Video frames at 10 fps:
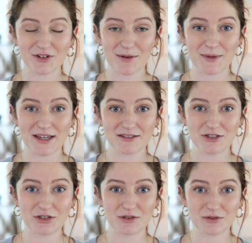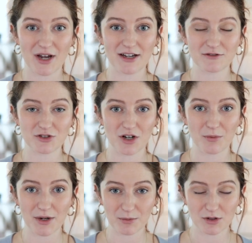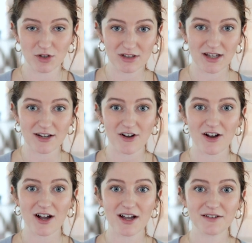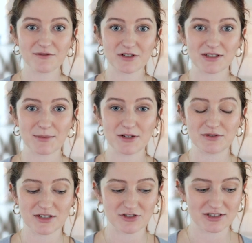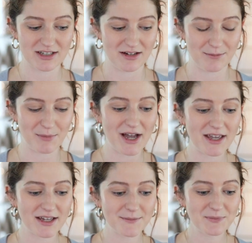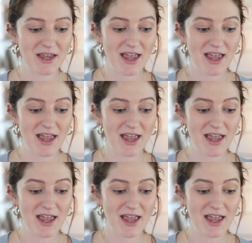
from it to kind of show what it would look like on for somebody who's interested in buying.